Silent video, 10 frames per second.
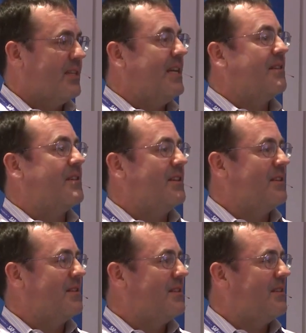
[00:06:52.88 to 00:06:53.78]
send out
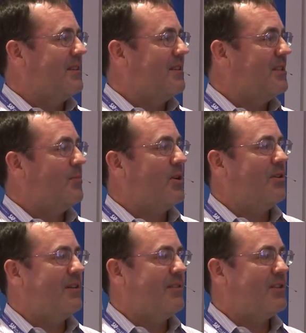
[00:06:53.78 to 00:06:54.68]
the zip
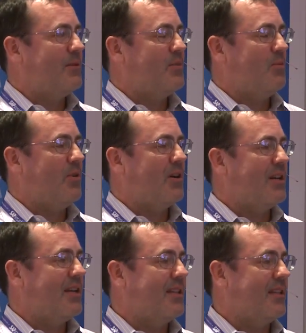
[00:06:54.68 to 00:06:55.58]
code of the ship to
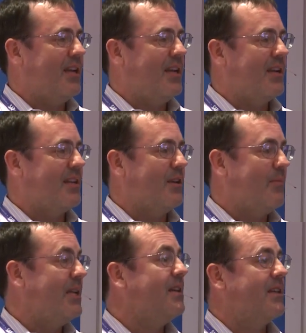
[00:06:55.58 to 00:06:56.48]
party
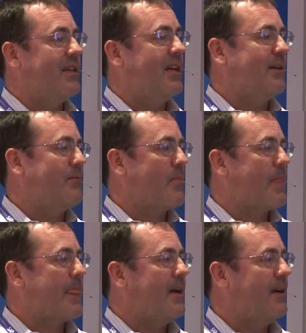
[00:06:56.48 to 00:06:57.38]
and immediately get
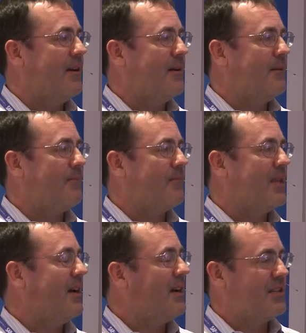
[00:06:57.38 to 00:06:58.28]

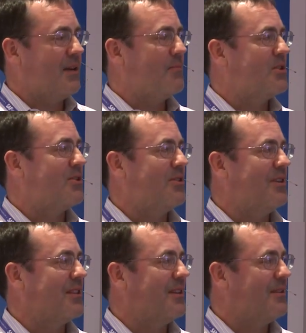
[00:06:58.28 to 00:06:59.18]
the high
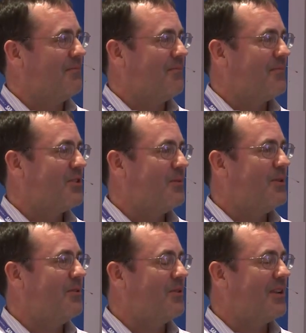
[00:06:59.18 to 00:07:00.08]
temperature at the
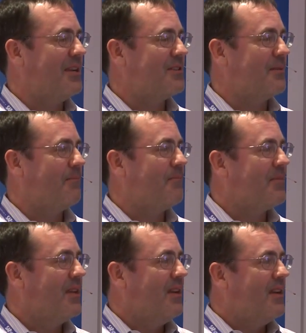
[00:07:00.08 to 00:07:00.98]
ship to location.